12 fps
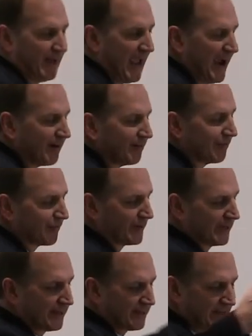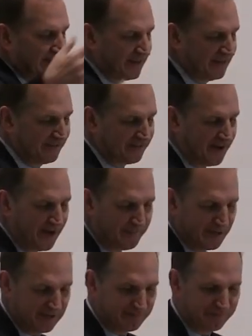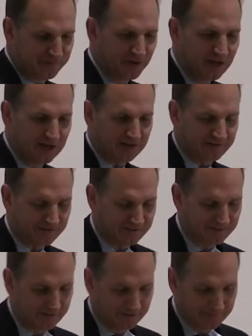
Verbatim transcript: Everything is up in flux.